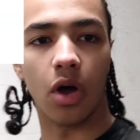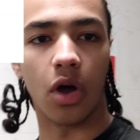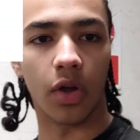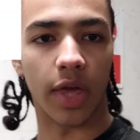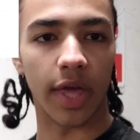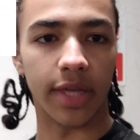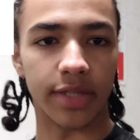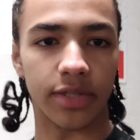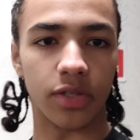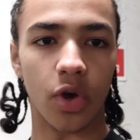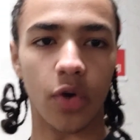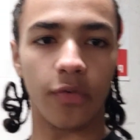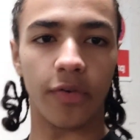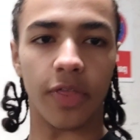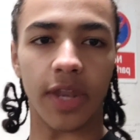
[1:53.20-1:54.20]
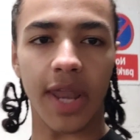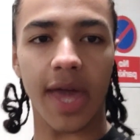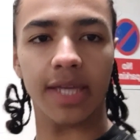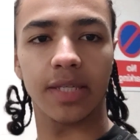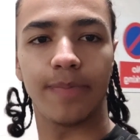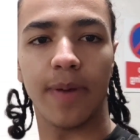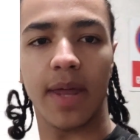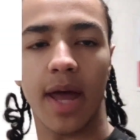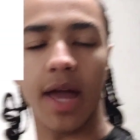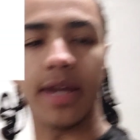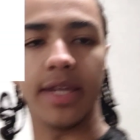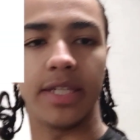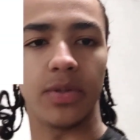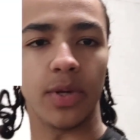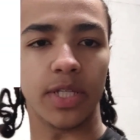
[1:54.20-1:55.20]
Okay, so for the next bit, I
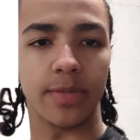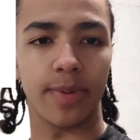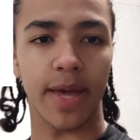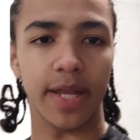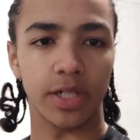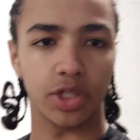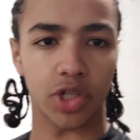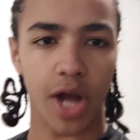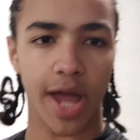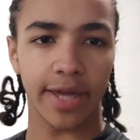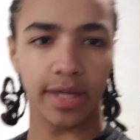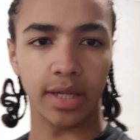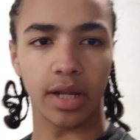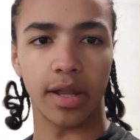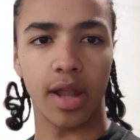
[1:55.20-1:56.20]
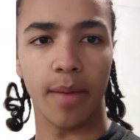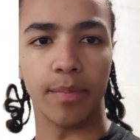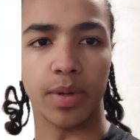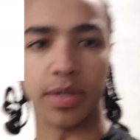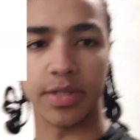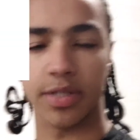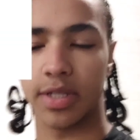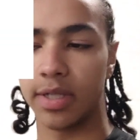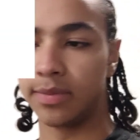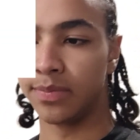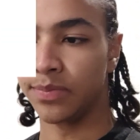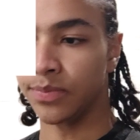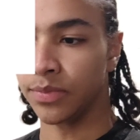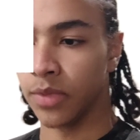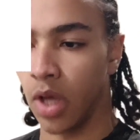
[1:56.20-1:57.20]
need to explain triangular numbers.
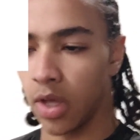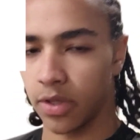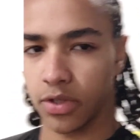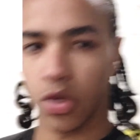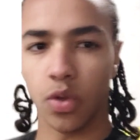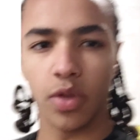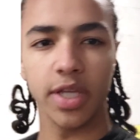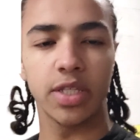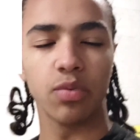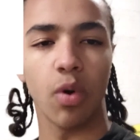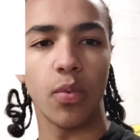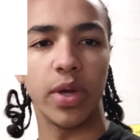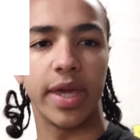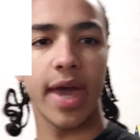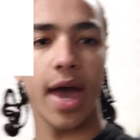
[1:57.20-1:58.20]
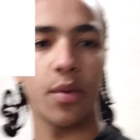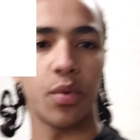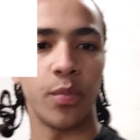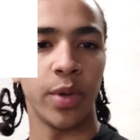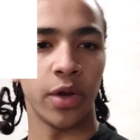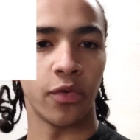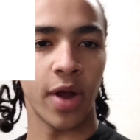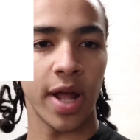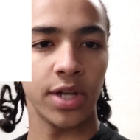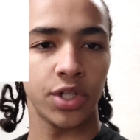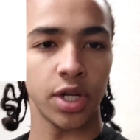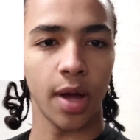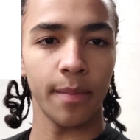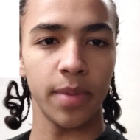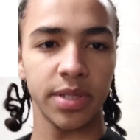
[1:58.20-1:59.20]
So these are what we get when we
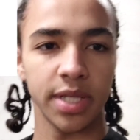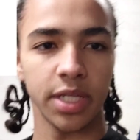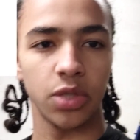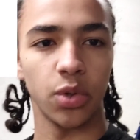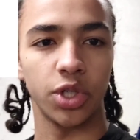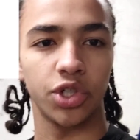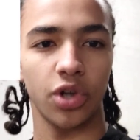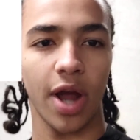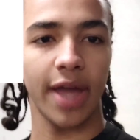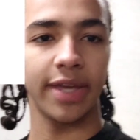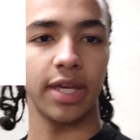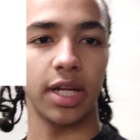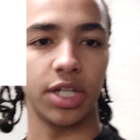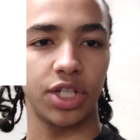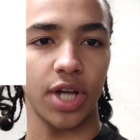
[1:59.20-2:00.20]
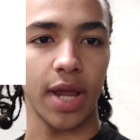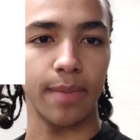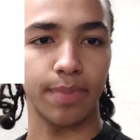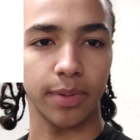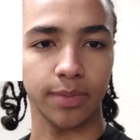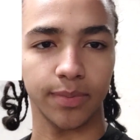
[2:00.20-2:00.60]
arrange numbers into a triangular shape.